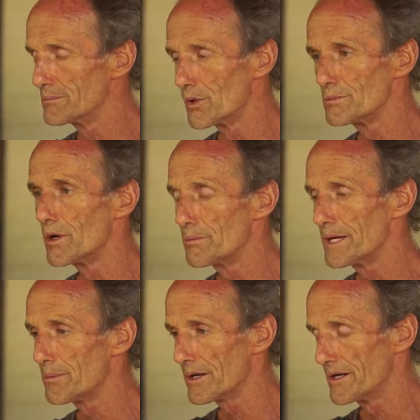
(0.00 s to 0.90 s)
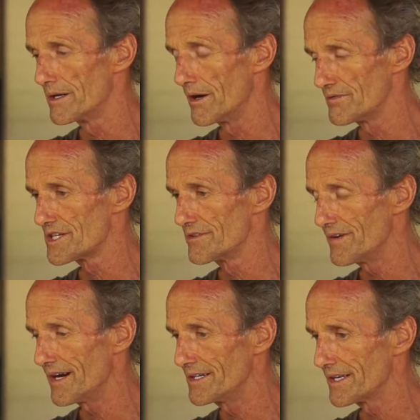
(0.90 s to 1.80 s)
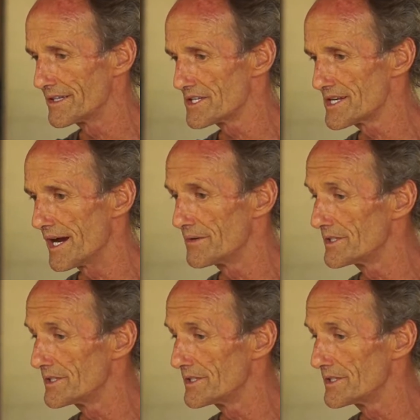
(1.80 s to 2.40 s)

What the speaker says: more and more people are obviously finding this now,